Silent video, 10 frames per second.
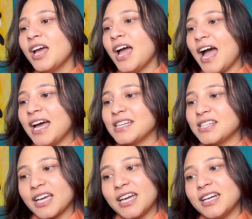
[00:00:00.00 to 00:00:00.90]
And
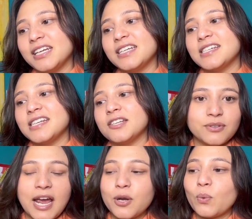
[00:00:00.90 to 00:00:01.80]
secondly is,
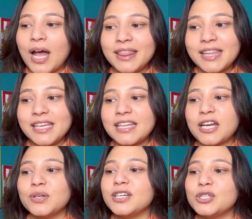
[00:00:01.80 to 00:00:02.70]
write one thing
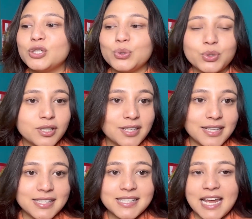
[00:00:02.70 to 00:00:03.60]
that your intuition
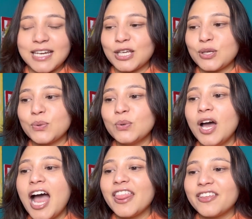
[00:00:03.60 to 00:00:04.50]
is telling you.
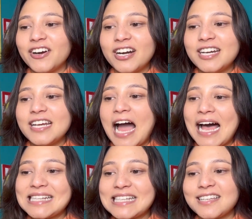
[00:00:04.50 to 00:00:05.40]
Thirdly,
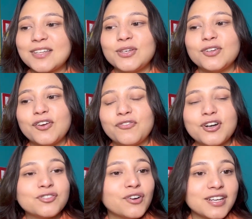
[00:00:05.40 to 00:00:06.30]
asking the
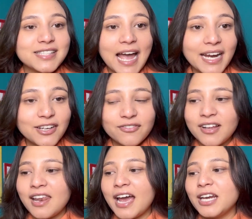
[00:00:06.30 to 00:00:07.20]
universe for a sign of
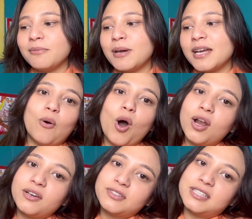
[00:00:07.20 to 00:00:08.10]
alignment. All
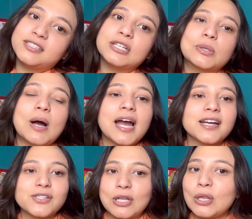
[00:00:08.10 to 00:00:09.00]
of this
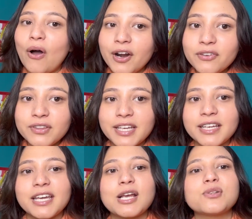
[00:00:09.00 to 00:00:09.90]
requires a lot of
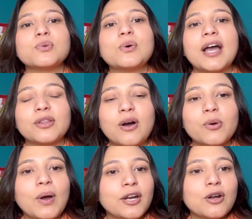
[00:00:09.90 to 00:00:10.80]
thinking, so I thought,
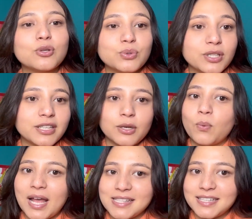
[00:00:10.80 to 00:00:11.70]
why not do it in
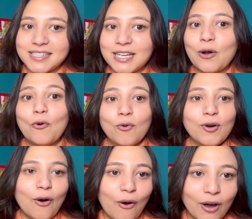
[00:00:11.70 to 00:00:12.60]
one sitting
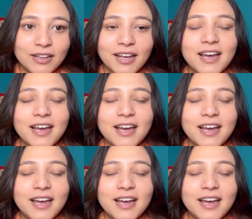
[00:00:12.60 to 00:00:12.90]
overall.